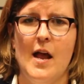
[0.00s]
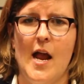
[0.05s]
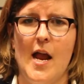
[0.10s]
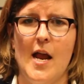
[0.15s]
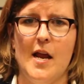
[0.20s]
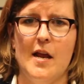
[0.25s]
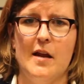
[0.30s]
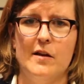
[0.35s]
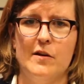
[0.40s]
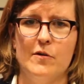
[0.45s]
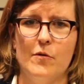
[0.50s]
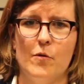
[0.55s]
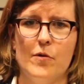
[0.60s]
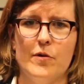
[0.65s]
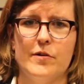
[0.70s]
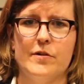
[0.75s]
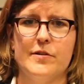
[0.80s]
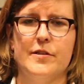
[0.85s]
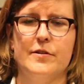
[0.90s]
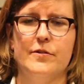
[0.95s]
And in
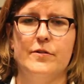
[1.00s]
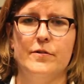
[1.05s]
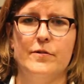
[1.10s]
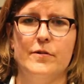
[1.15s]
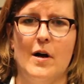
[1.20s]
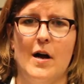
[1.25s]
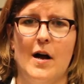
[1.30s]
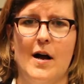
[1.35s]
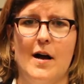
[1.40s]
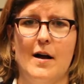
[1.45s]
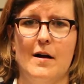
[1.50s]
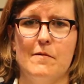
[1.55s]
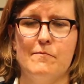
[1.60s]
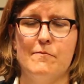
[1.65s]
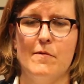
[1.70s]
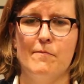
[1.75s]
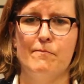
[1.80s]
order to uh,